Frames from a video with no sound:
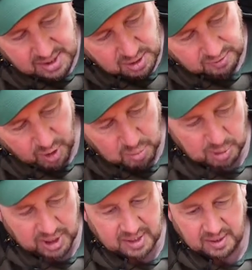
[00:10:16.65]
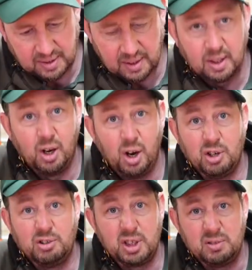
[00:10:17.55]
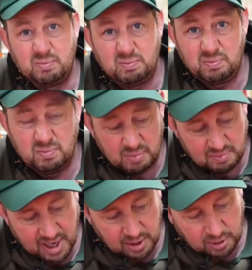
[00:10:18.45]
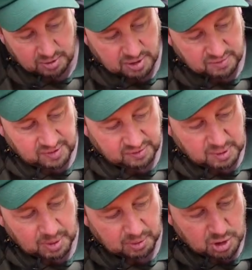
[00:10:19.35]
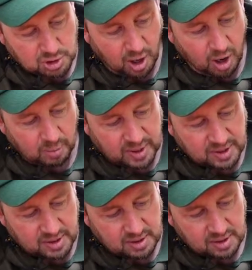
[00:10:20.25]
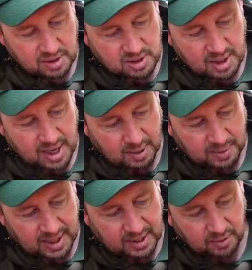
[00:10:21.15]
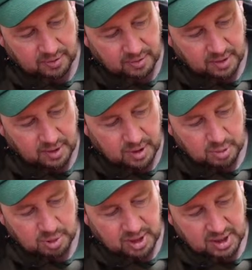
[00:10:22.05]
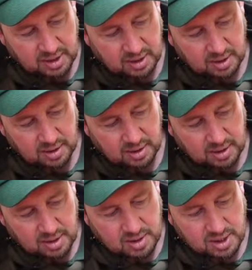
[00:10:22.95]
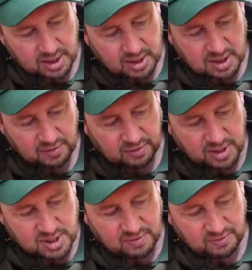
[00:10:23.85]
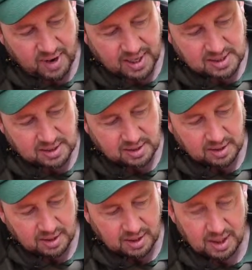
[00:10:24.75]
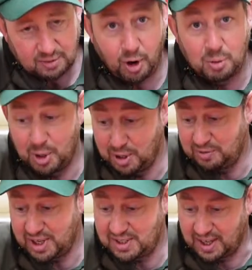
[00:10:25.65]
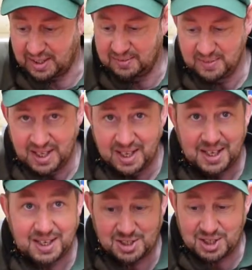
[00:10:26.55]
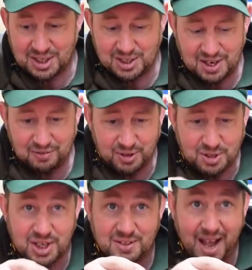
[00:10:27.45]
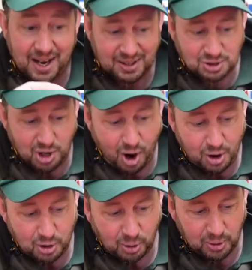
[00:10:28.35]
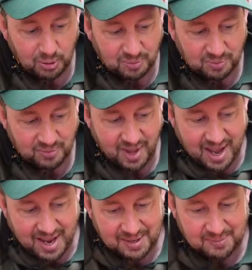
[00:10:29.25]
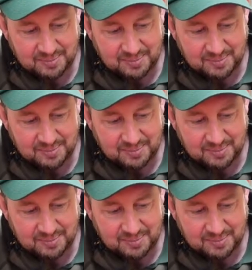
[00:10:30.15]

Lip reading: So if I put in 100 mil or 150 mil to start with and see how we get on. But you can see the difference. In fact, if I move this in, you can see the difference in that dark oil there.